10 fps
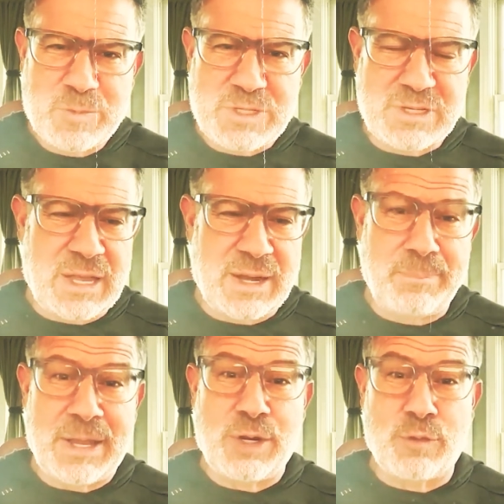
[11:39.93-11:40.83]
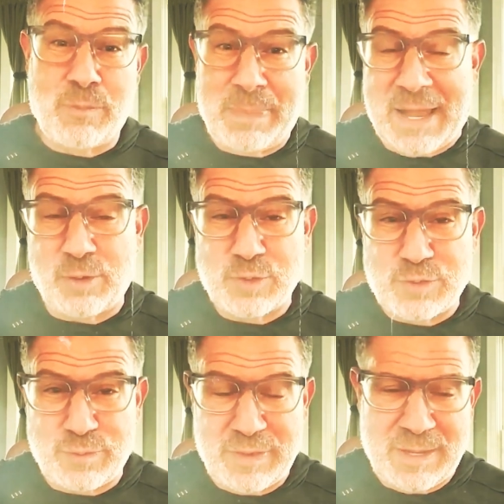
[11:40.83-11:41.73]
to kind of bend over
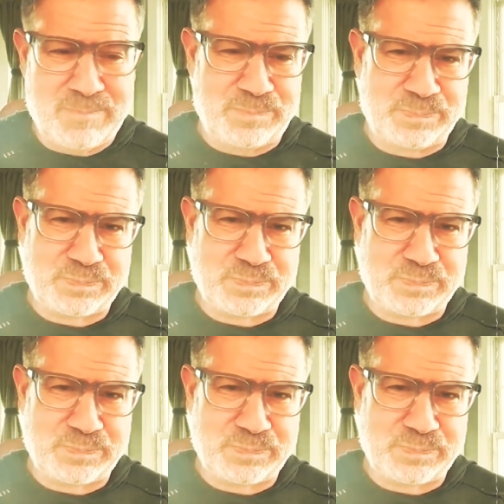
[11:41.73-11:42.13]
backwards for them,